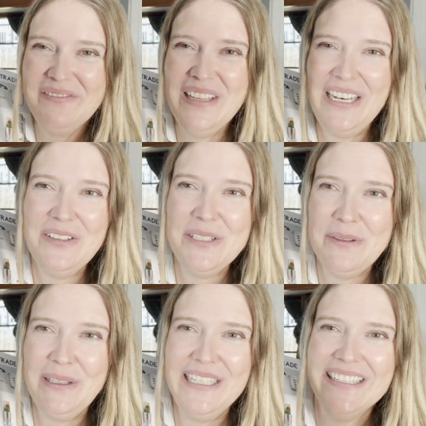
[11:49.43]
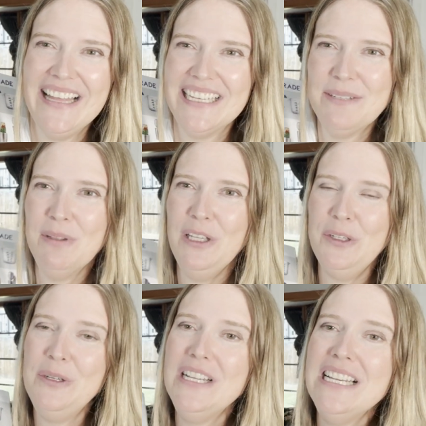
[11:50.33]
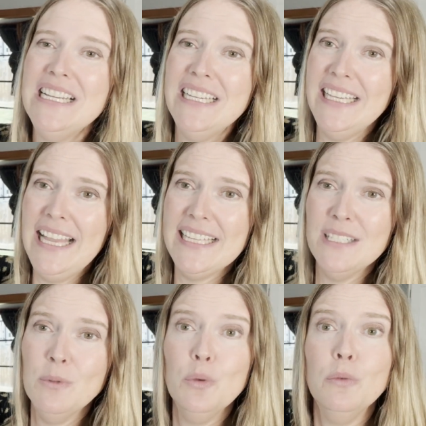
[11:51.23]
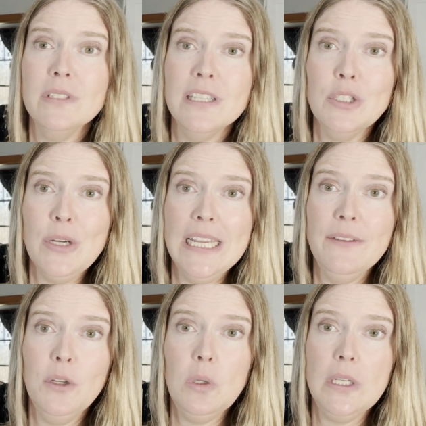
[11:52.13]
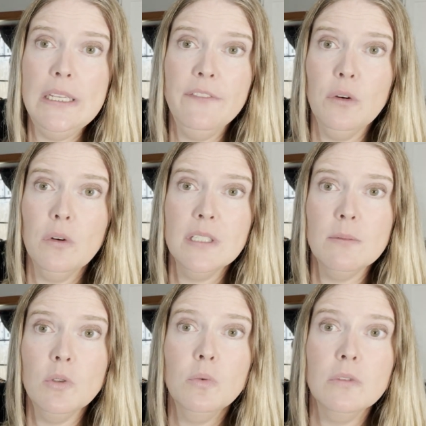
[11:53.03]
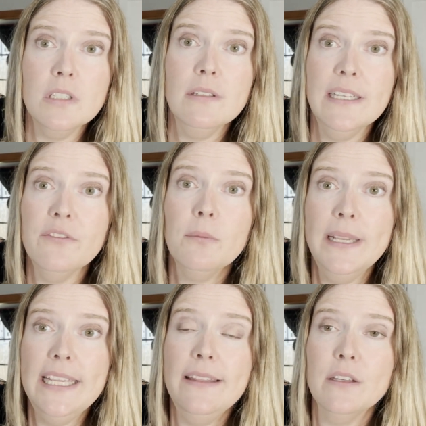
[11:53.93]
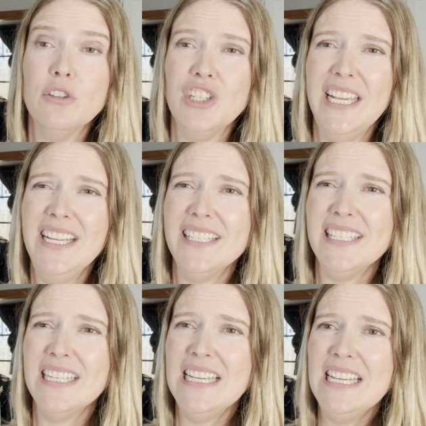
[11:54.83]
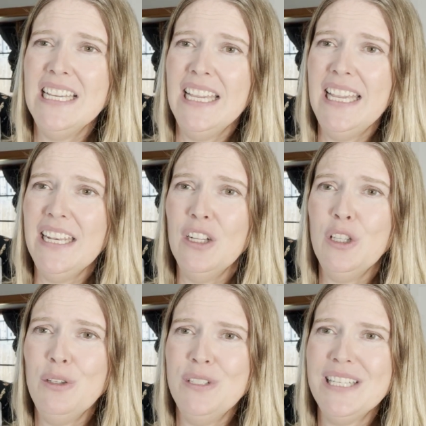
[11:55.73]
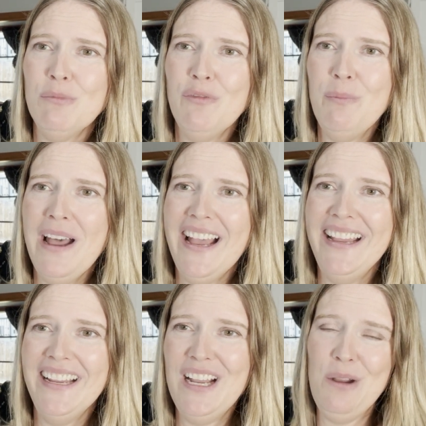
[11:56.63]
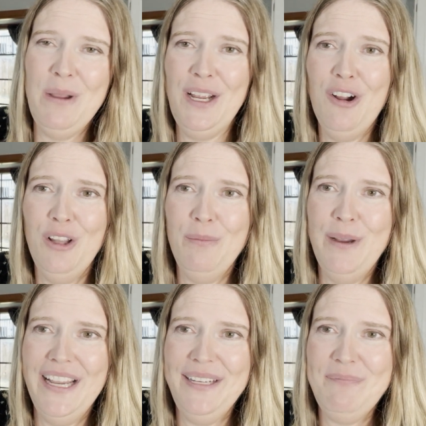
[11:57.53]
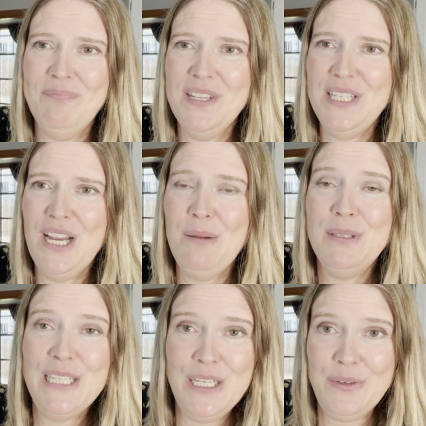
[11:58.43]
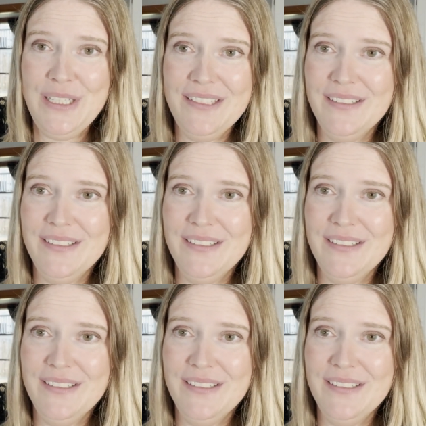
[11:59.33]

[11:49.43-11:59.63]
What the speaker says: And also the link to that is below. It has some tools of the trade if you're looking for some tools you need for making those shakes. It includes some of my, I call them my top secret